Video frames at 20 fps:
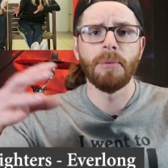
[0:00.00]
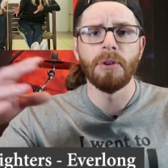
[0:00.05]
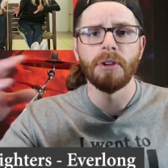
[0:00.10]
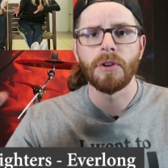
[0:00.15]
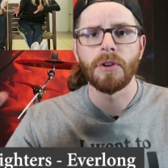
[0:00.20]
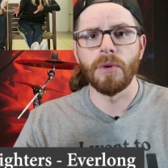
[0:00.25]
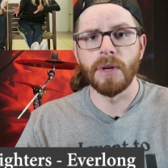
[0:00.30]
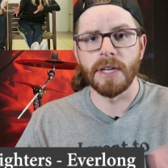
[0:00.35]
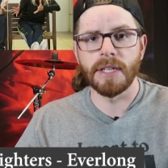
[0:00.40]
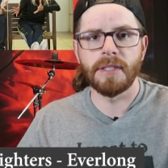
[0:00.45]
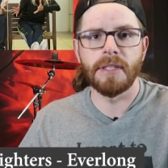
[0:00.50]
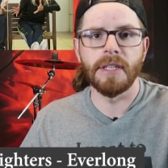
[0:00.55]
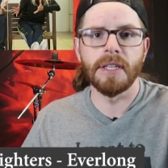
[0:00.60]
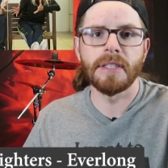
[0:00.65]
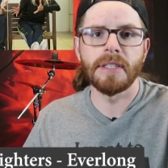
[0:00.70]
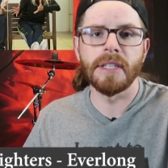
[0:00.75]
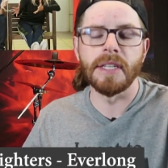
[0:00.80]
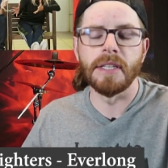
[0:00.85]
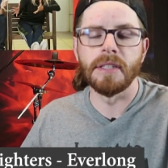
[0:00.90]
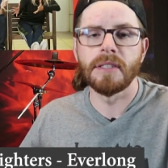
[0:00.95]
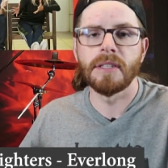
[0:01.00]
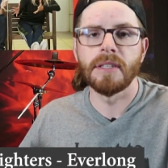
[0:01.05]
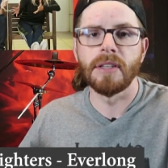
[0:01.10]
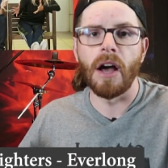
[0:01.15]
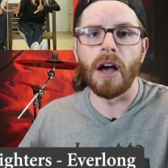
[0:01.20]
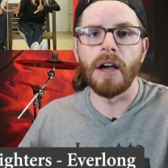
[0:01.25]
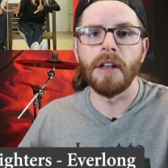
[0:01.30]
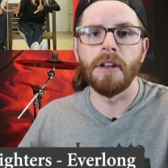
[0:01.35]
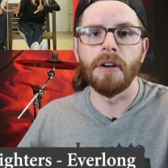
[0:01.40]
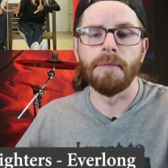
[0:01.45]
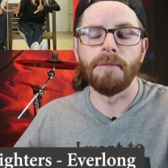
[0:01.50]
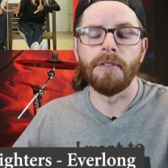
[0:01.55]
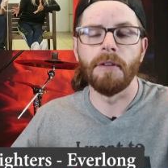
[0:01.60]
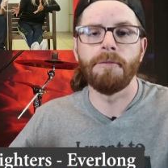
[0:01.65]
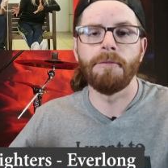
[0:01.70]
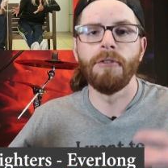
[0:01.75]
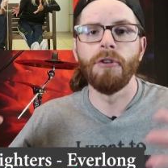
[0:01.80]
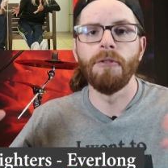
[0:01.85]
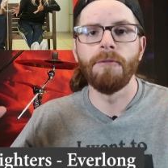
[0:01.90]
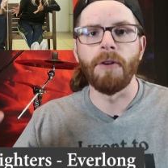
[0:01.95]
able to coexist inside of the
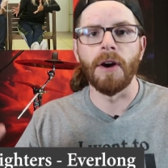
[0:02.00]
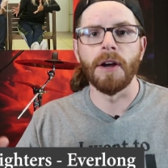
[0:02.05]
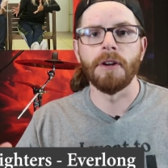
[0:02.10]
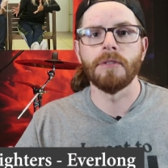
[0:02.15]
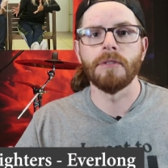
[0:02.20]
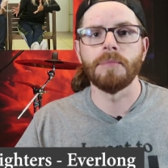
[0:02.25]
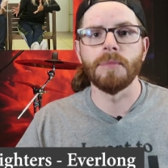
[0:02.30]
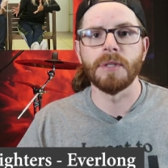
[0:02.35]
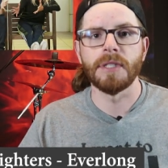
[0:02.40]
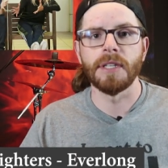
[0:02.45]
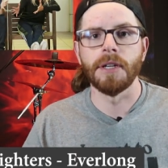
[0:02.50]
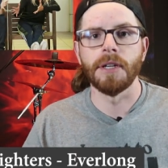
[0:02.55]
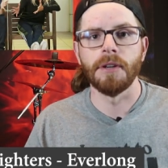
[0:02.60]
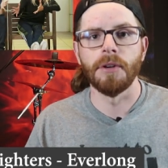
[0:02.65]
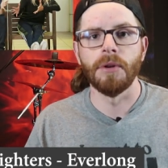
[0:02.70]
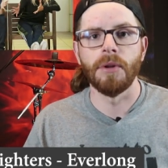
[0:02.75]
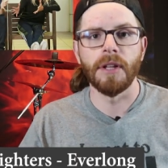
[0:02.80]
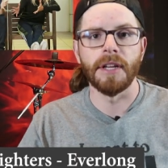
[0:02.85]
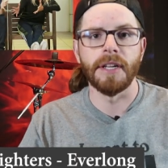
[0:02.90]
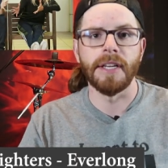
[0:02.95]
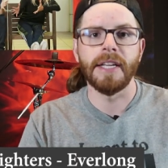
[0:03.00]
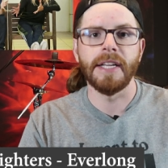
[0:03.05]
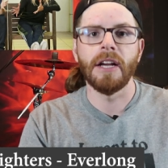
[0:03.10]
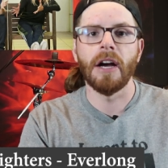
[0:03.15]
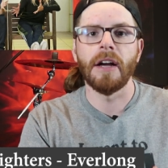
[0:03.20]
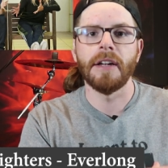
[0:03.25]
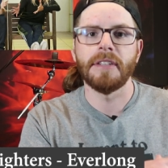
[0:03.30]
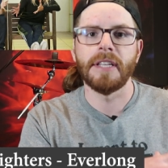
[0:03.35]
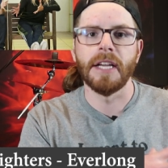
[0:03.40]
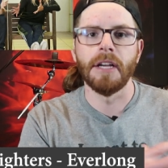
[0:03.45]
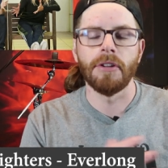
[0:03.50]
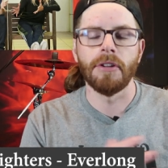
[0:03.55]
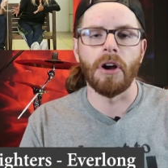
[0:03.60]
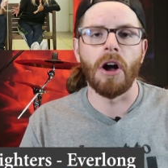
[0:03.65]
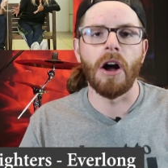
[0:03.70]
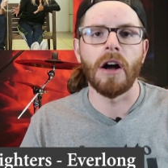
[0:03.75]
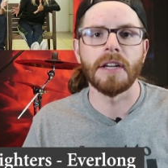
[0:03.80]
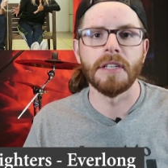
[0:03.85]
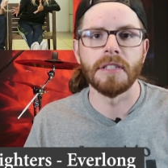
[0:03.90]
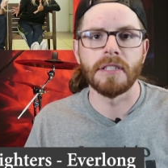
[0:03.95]
Foo Fighters material, and he got Taylor
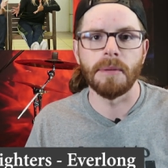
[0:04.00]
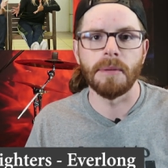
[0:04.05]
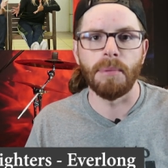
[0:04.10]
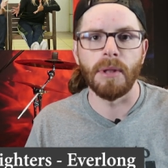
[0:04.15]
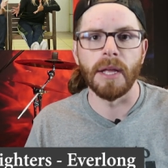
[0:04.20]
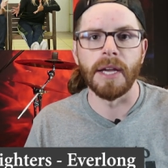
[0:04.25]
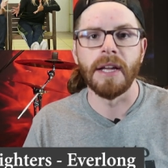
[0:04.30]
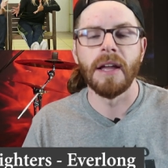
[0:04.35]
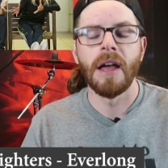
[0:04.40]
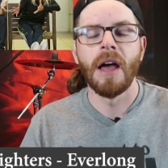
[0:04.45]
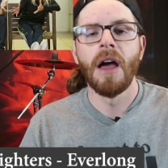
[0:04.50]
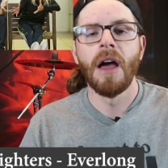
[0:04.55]
Hawkins to play